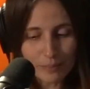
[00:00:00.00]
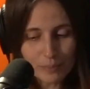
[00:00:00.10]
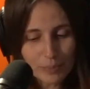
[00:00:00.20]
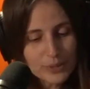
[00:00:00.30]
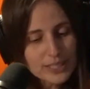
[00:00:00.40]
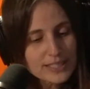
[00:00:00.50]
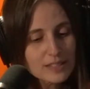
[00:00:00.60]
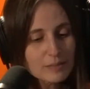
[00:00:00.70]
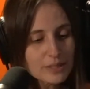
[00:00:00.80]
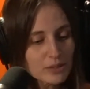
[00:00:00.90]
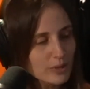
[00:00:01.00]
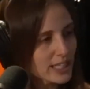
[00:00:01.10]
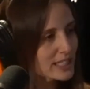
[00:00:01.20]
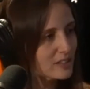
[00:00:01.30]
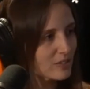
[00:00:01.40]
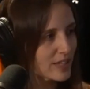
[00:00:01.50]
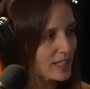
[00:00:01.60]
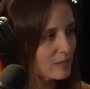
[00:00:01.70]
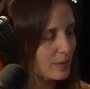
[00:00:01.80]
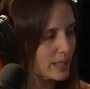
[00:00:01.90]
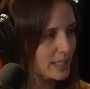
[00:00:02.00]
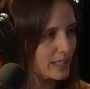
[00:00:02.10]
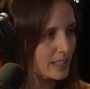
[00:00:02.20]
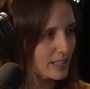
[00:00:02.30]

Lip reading: pretty simply rectified by